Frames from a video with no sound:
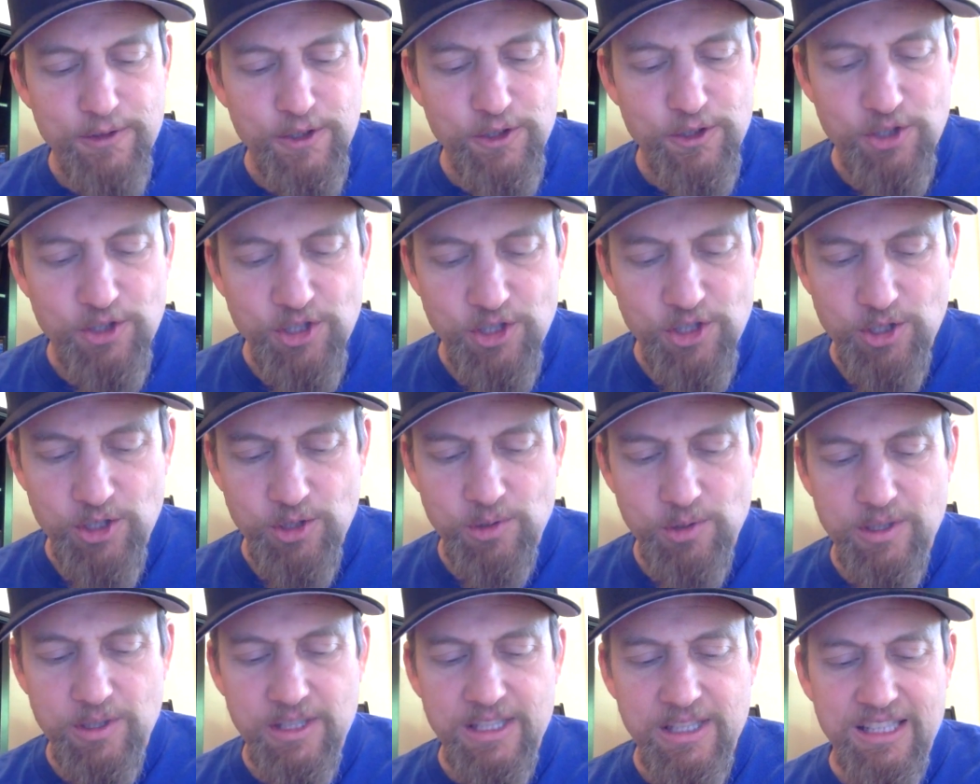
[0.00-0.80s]
heard
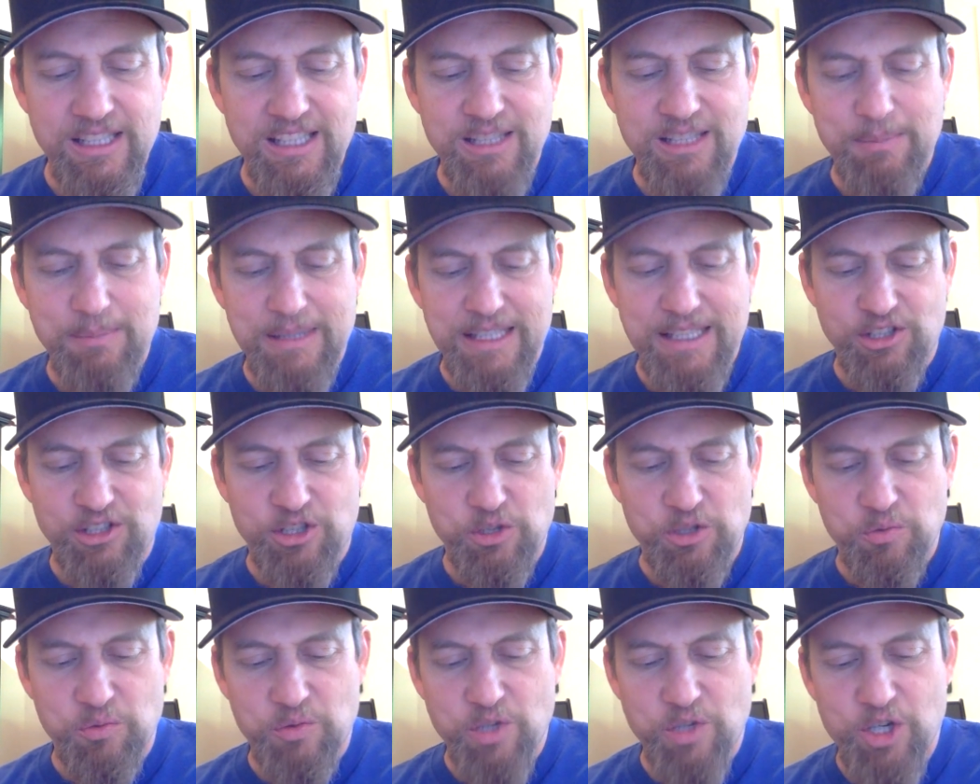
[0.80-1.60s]
stories about
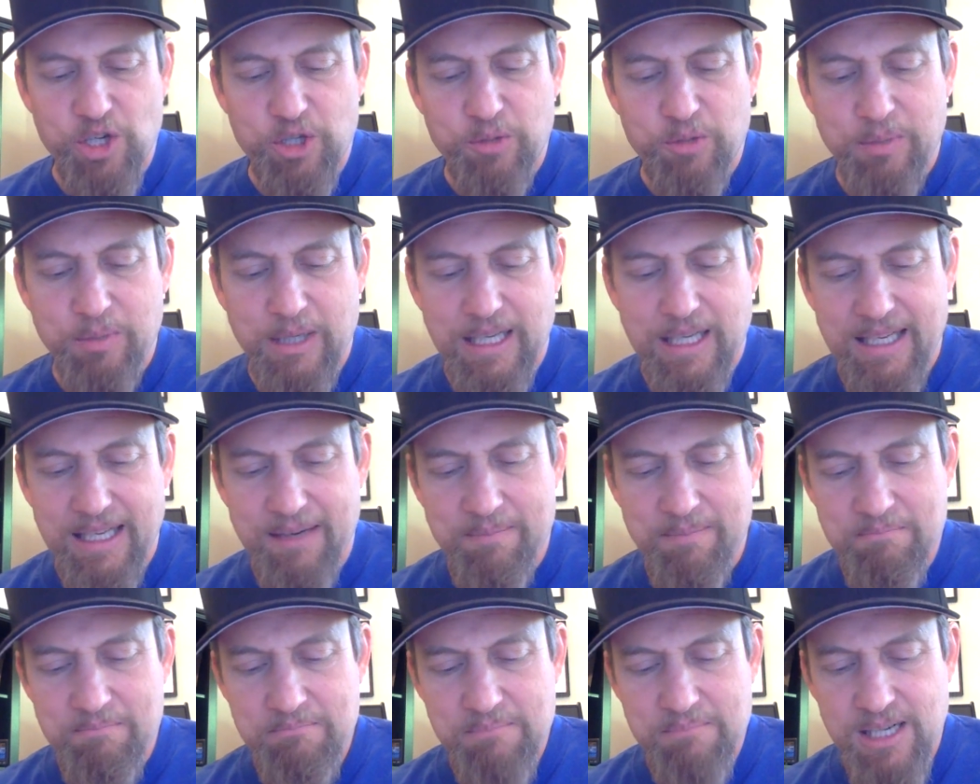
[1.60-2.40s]
the robot
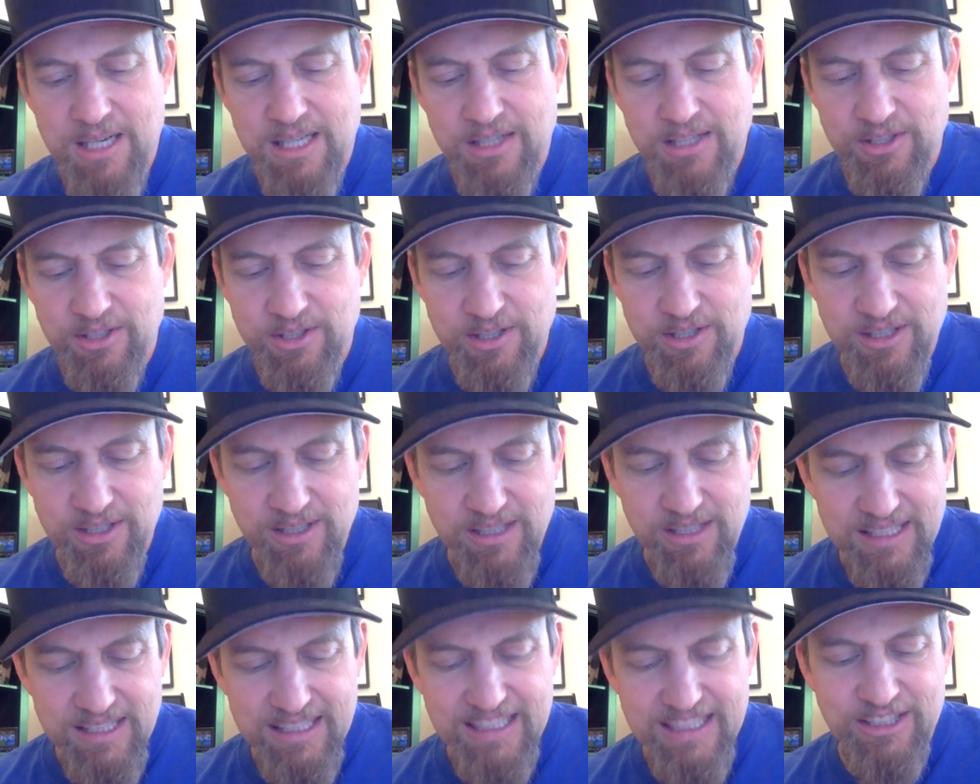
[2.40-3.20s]

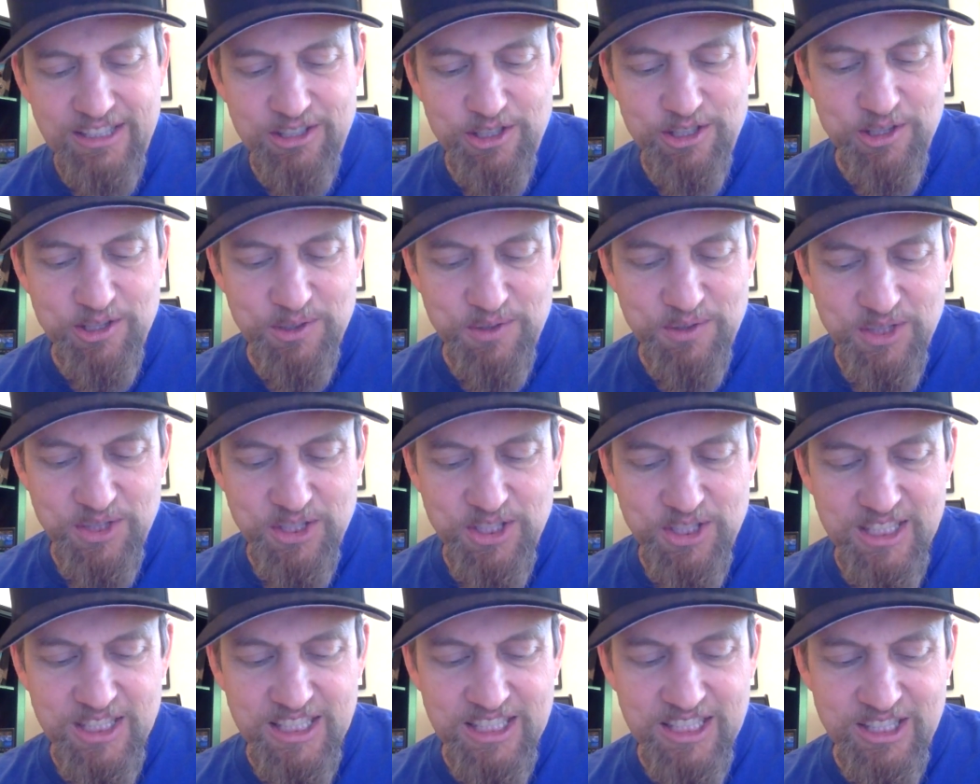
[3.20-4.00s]
mother and her
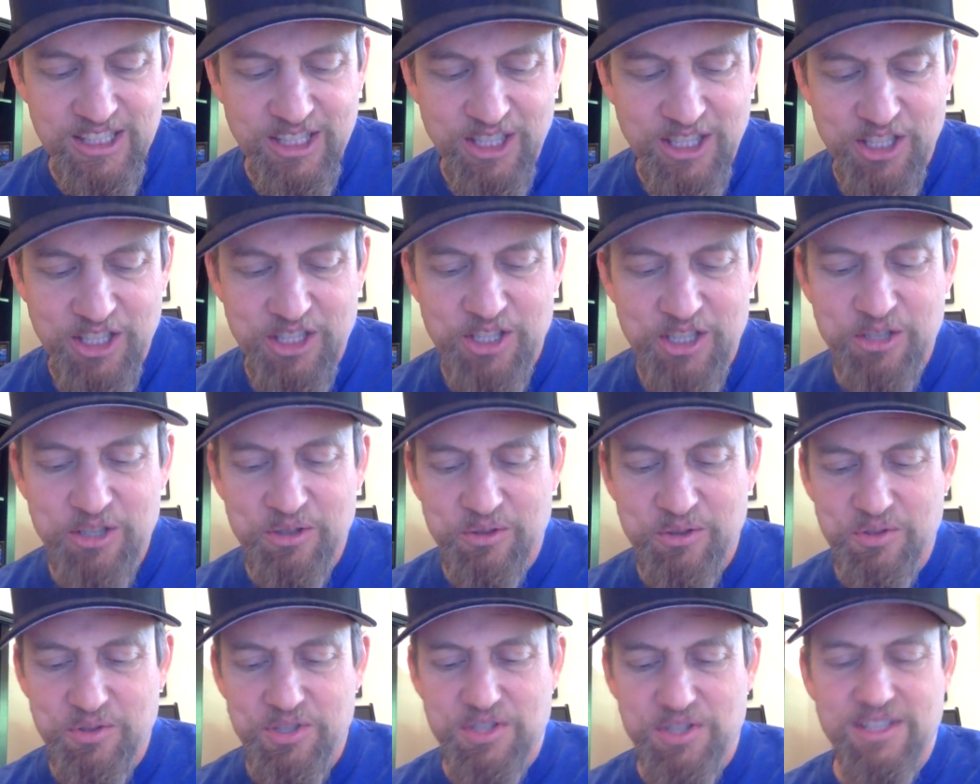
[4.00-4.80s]
son, the
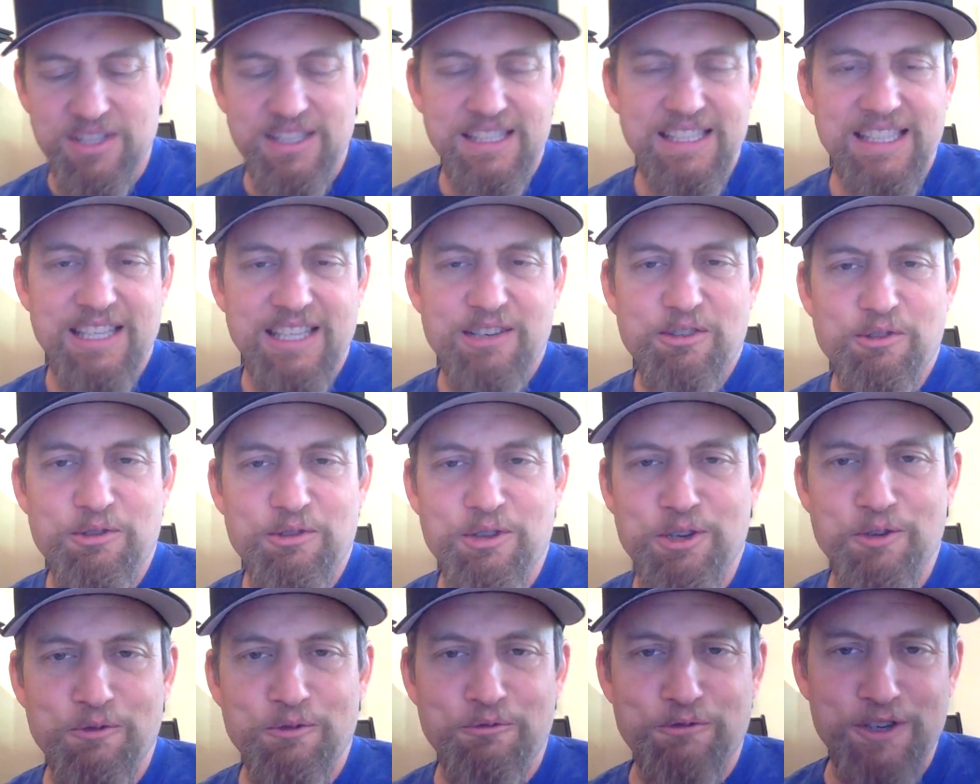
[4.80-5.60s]
goose.
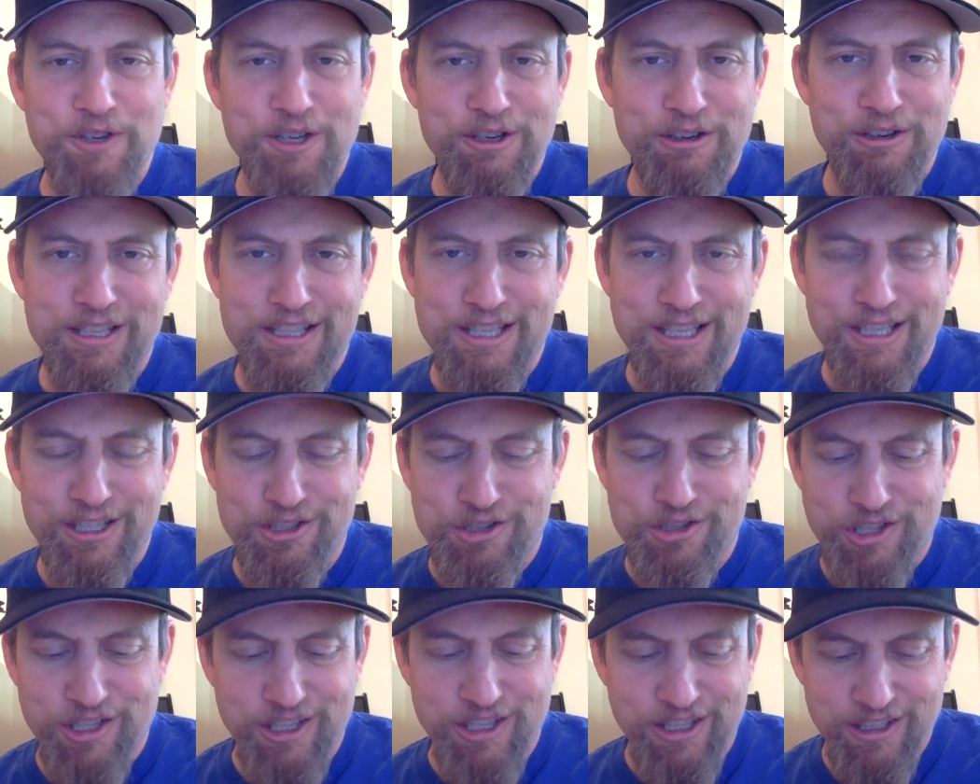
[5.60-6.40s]
They're very
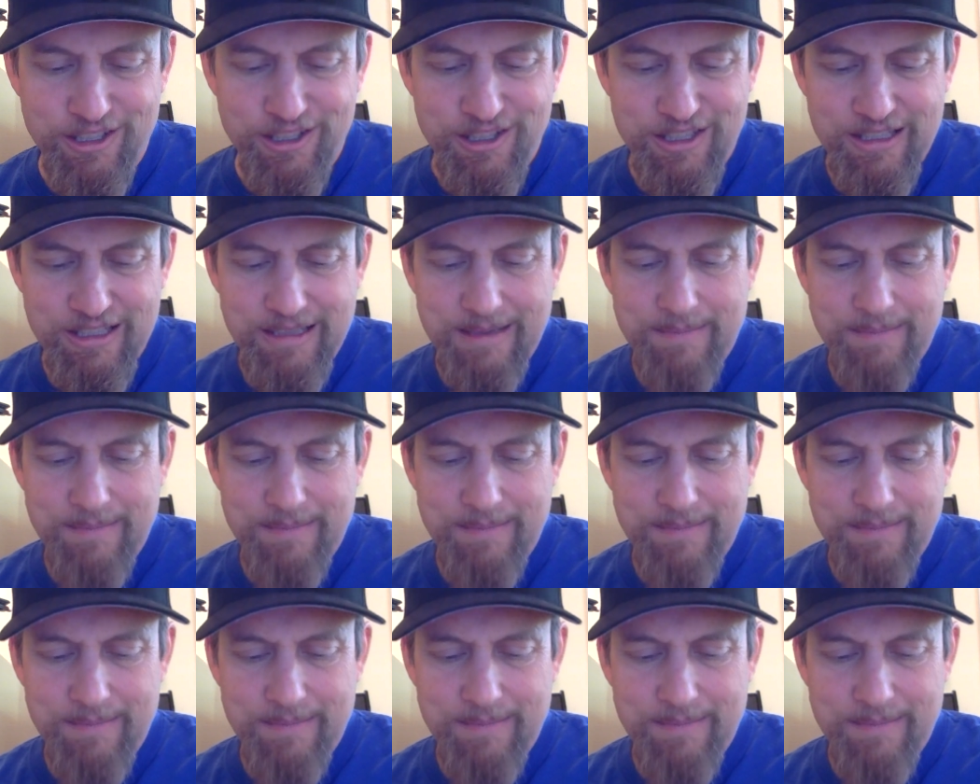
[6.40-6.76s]
touching."